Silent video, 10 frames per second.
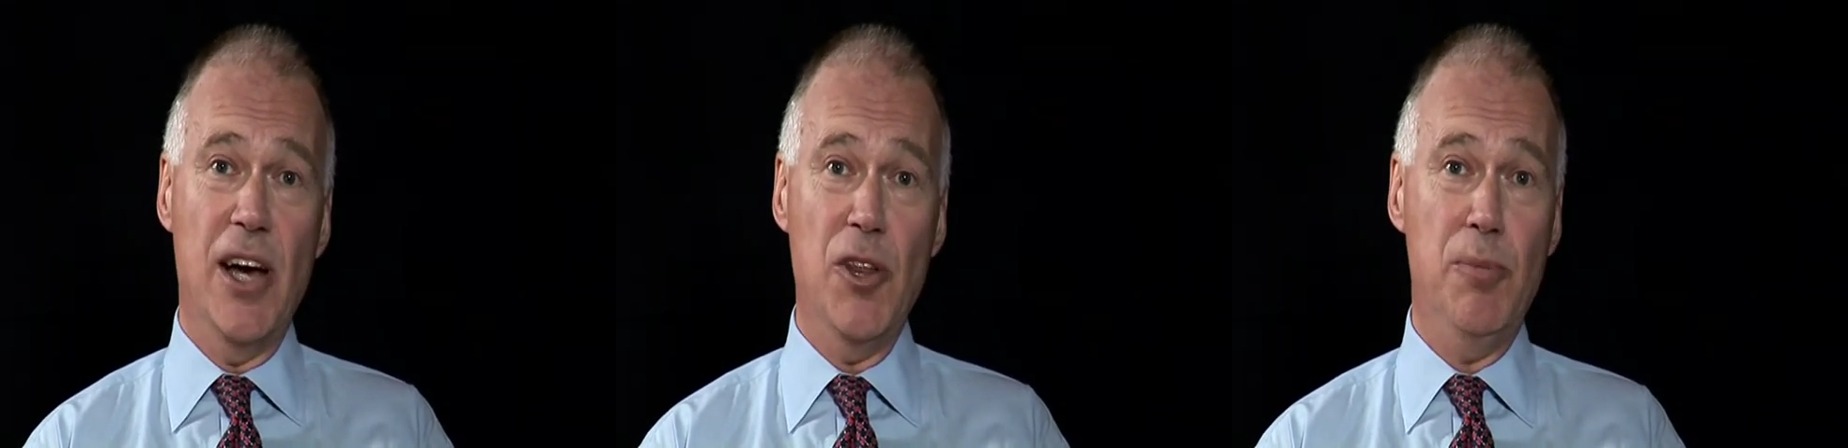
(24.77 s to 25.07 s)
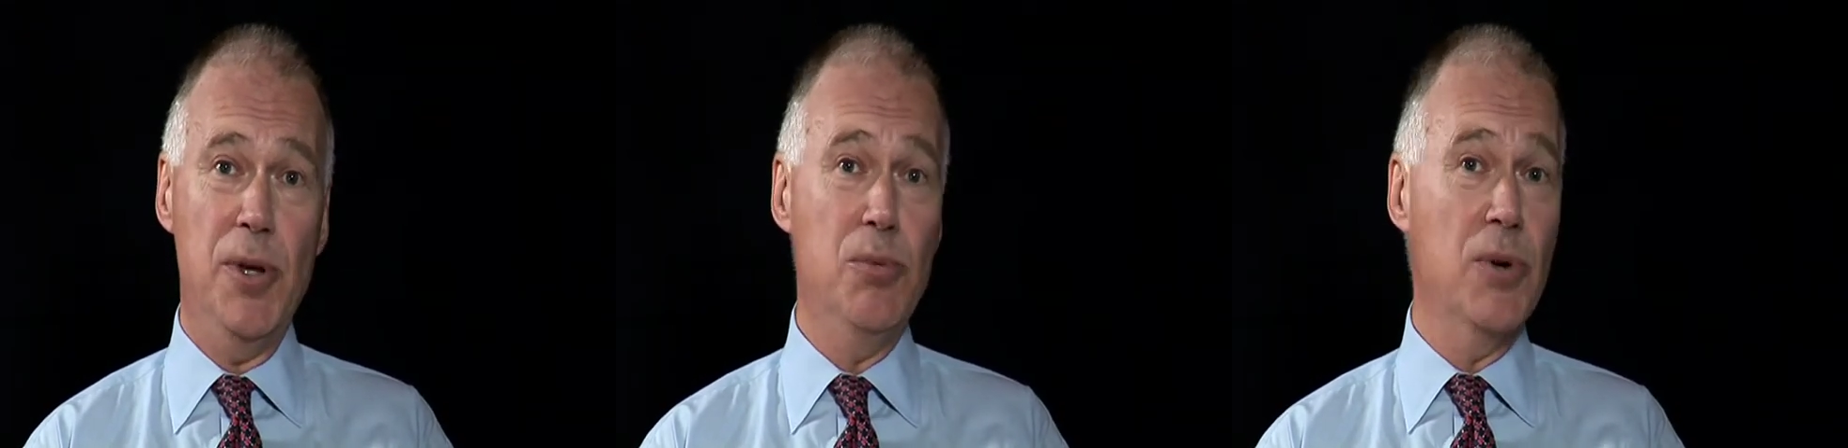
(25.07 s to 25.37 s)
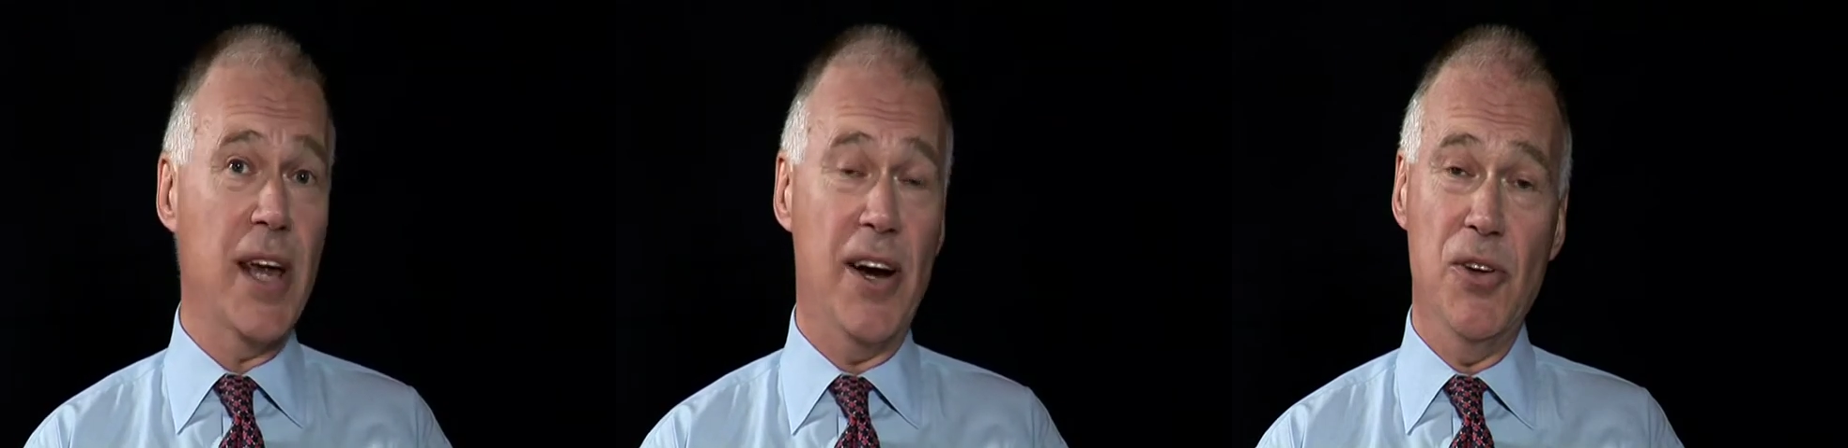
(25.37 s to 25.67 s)
other people
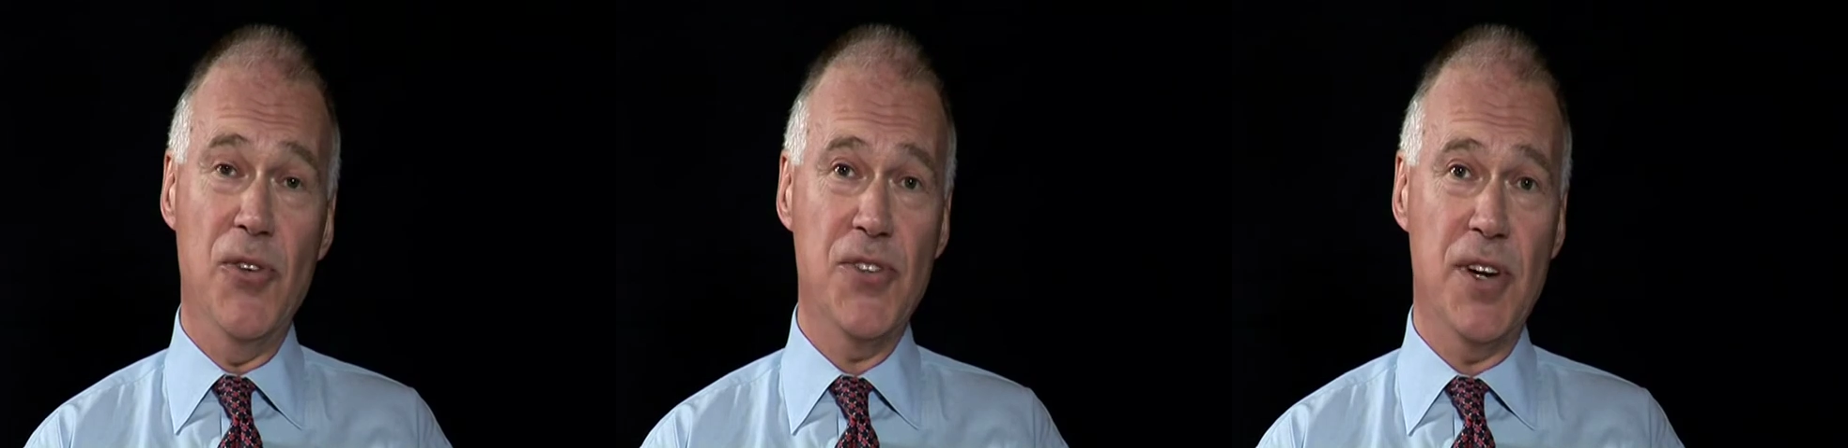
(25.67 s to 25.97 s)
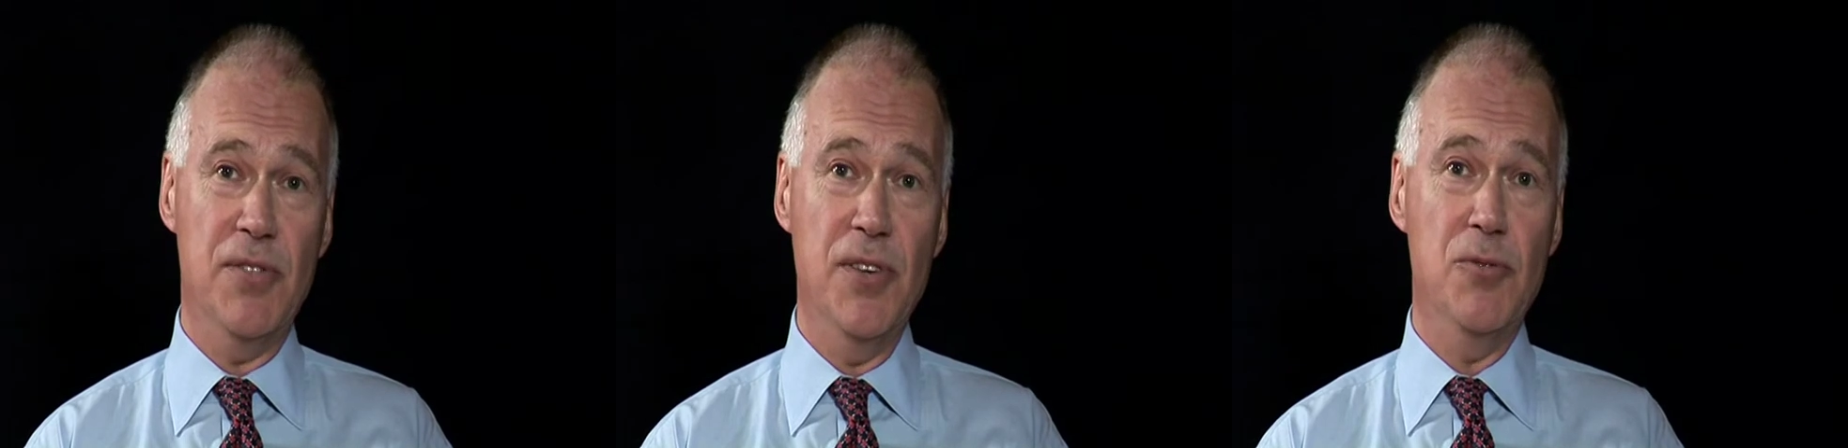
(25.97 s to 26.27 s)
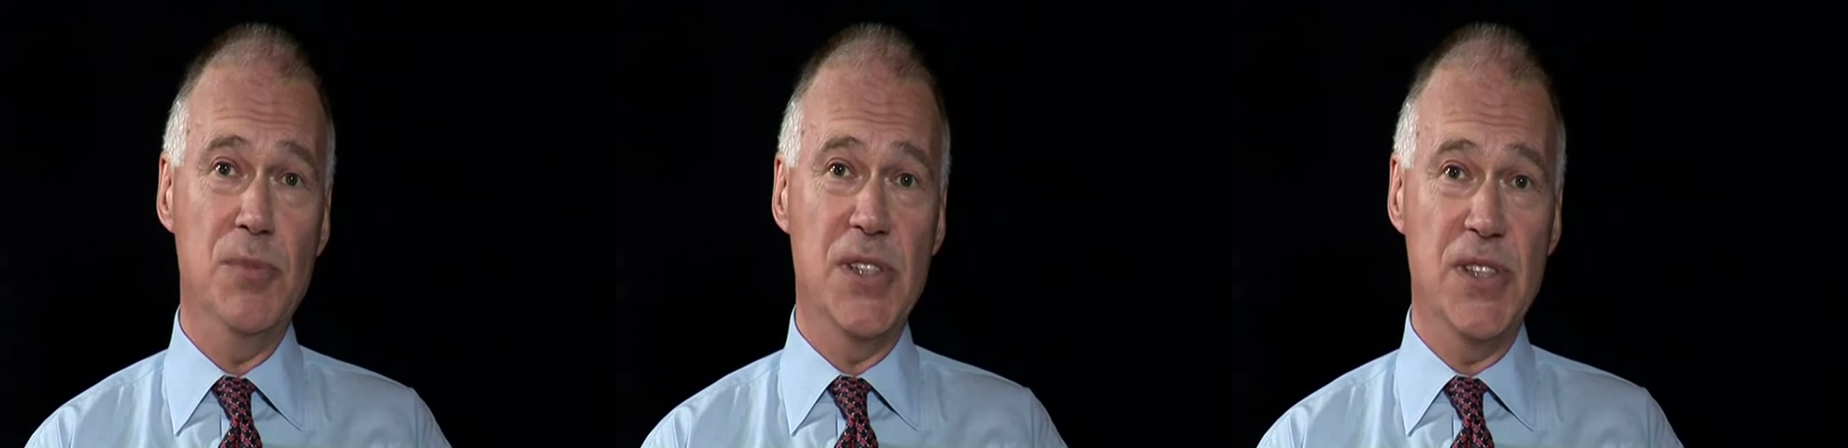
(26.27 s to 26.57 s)
would carry on suffering
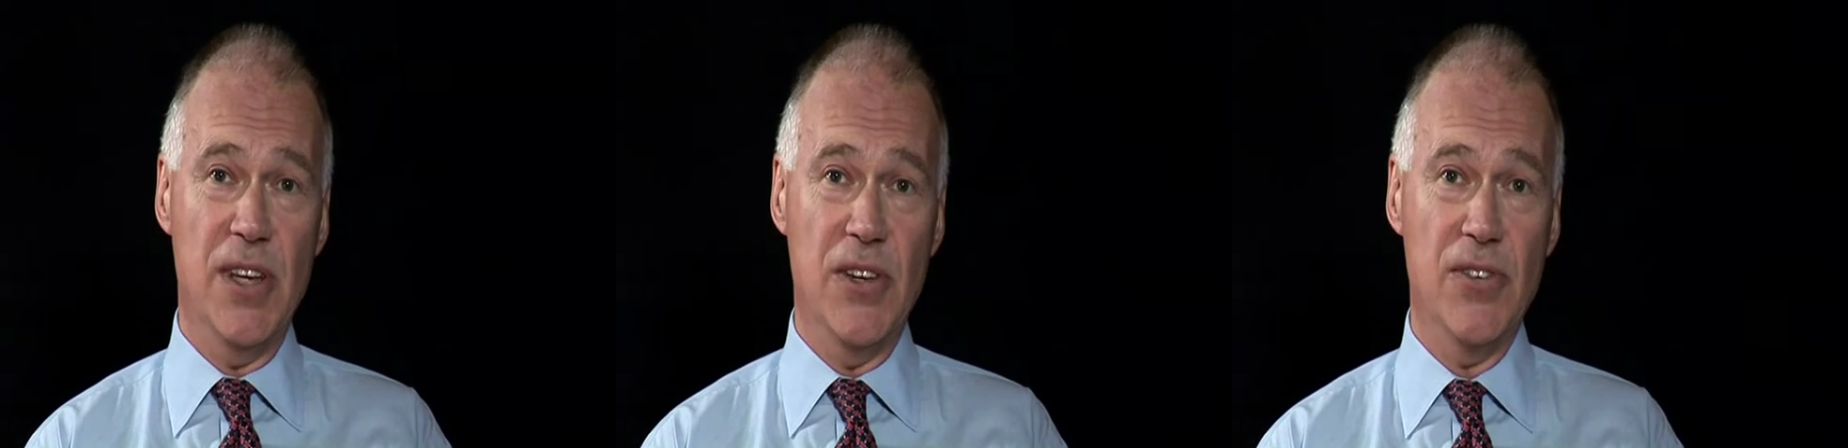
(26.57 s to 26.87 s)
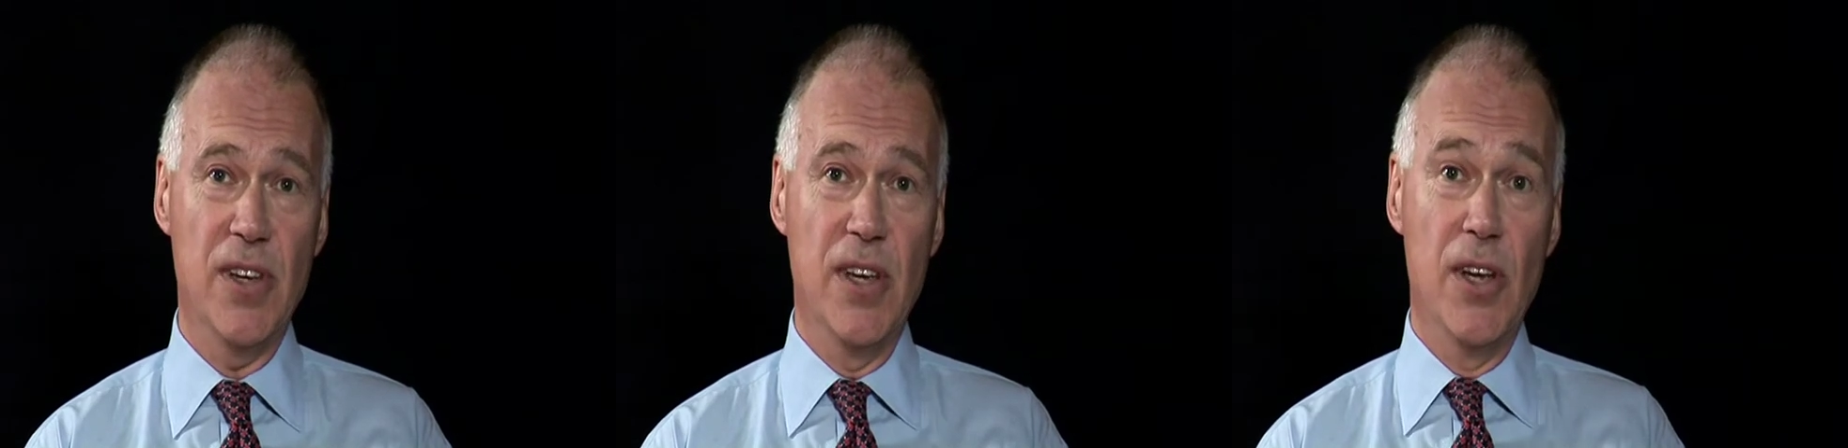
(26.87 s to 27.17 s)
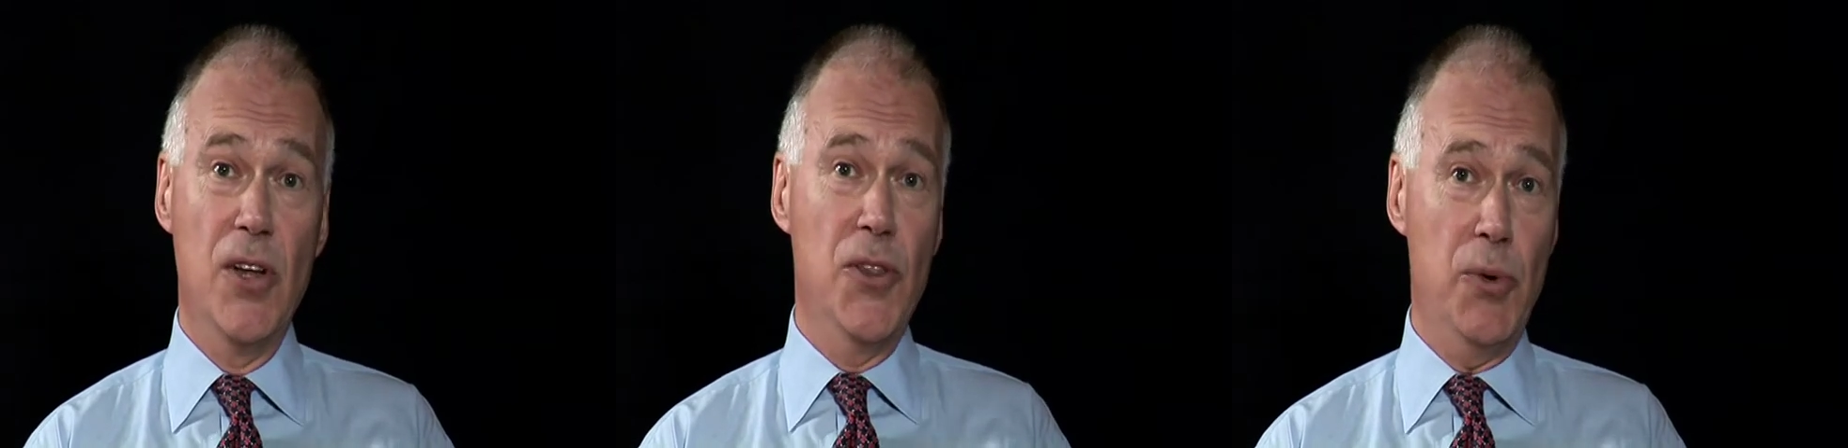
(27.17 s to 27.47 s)
from disease.
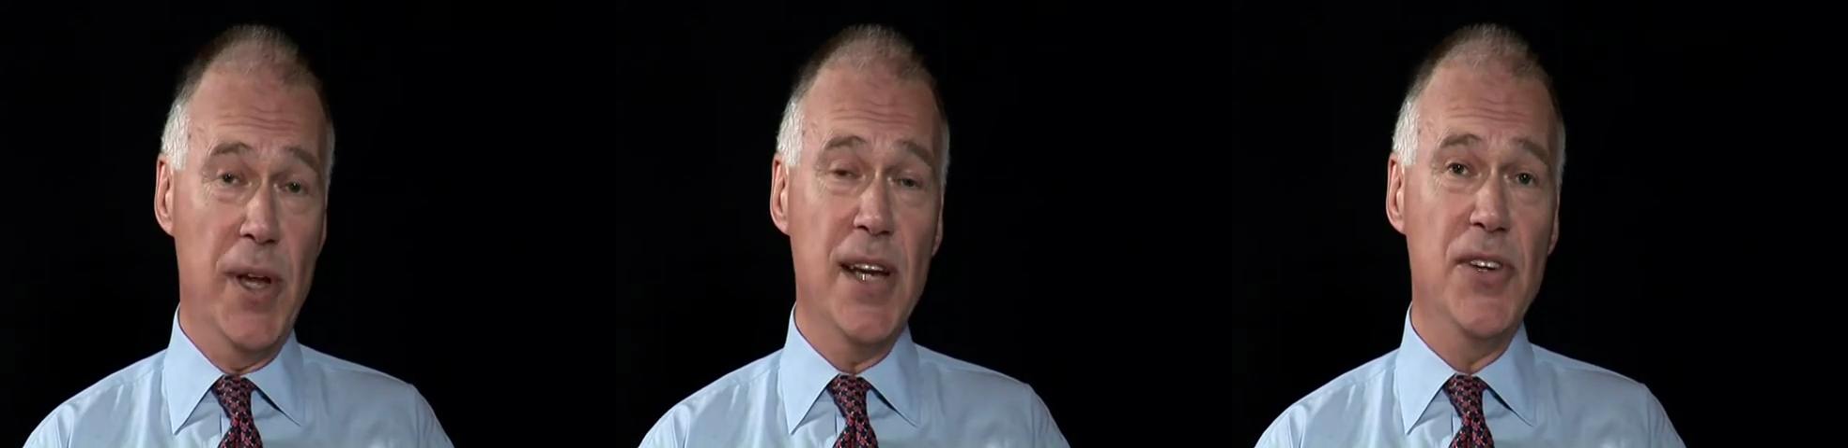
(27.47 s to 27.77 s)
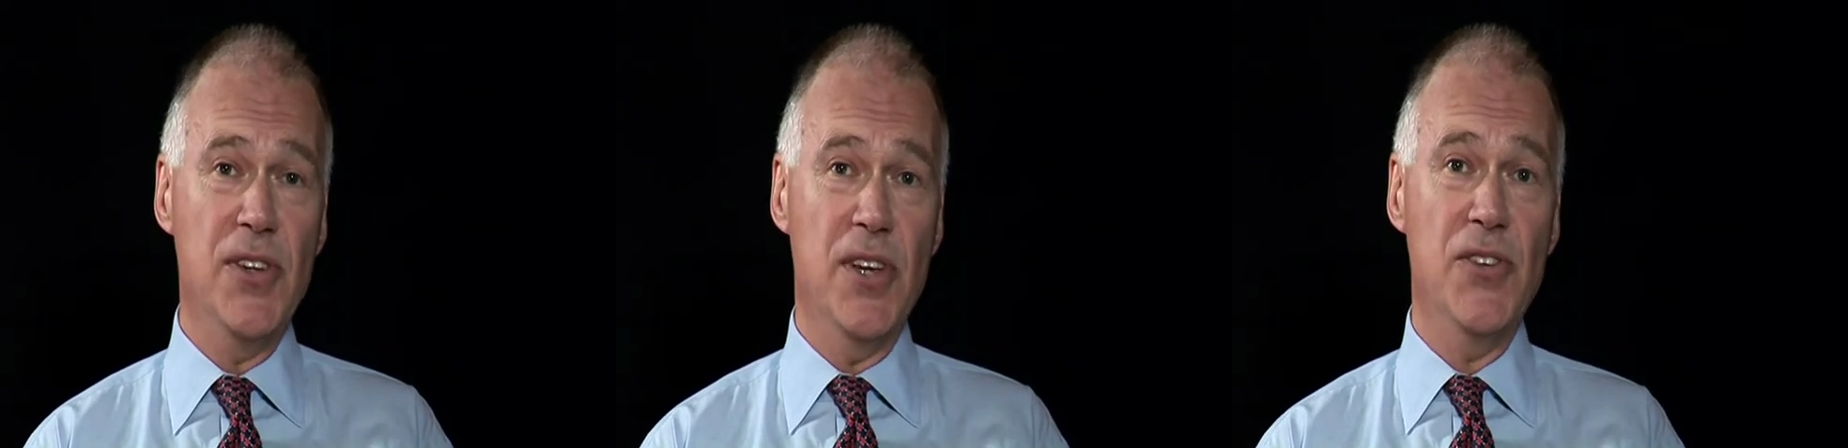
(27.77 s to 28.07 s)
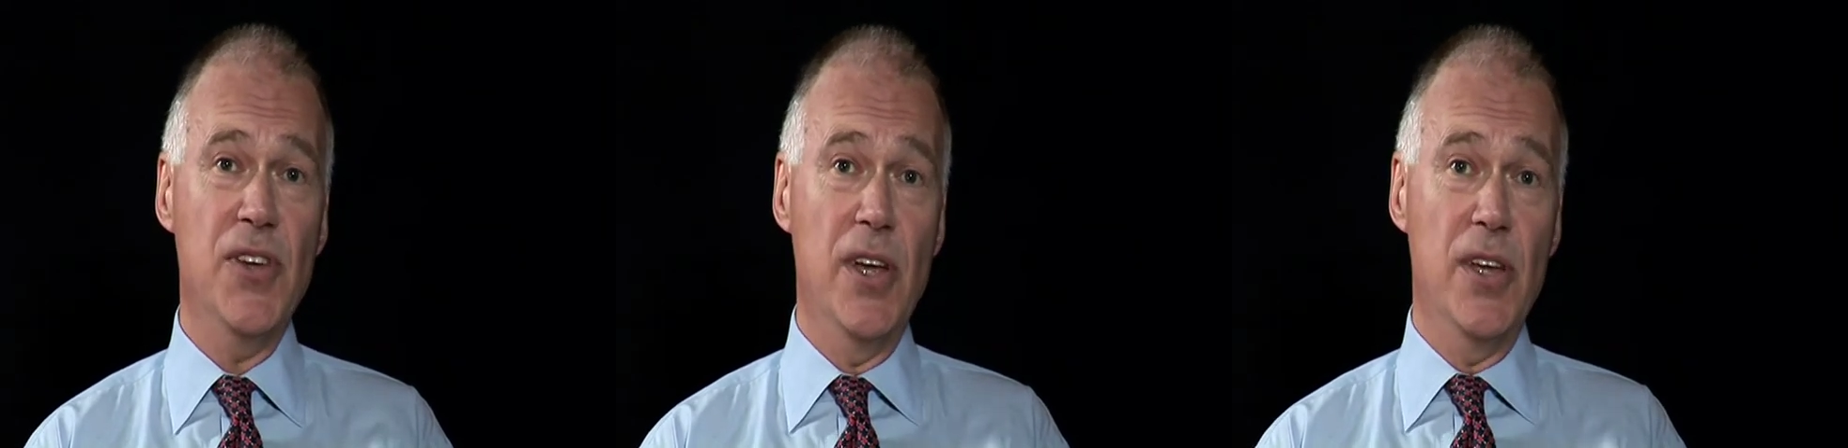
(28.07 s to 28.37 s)
The reality is